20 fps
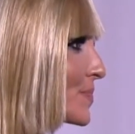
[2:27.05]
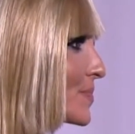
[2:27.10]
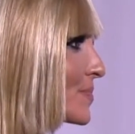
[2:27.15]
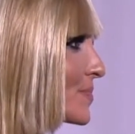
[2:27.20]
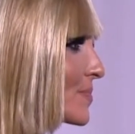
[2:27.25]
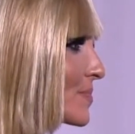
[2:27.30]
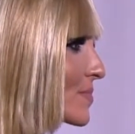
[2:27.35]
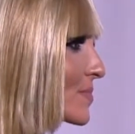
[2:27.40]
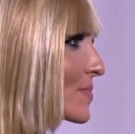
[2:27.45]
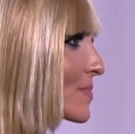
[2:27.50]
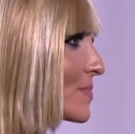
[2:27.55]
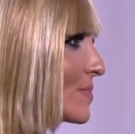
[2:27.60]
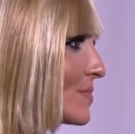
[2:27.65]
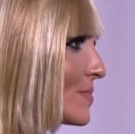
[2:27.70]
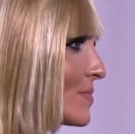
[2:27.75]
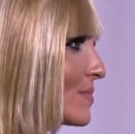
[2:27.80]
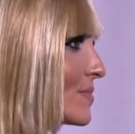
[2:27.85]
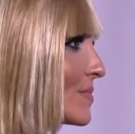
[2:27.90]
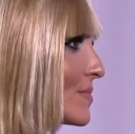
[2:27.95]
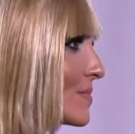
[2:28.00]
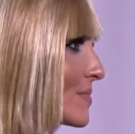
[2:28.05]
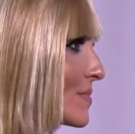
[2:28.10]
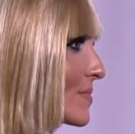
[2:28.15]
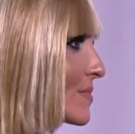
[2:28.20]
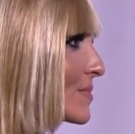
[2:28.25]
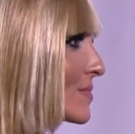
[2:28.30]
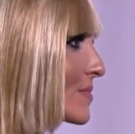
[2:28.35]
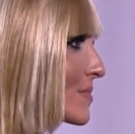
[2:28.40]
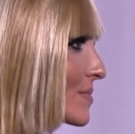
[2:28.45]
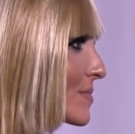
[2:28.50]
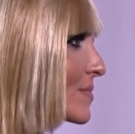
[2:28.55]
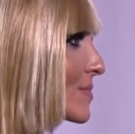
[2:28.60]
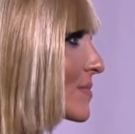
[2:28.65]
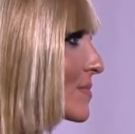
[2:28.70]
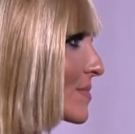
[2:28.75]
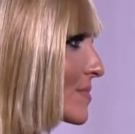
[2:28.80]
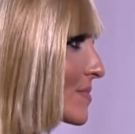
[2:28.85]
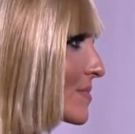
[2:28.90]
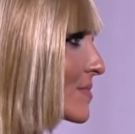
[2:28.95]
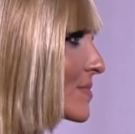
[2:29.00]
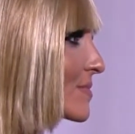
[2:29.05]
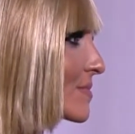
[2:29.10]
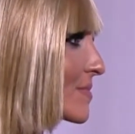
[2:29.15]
No words are spoken by the person on screen.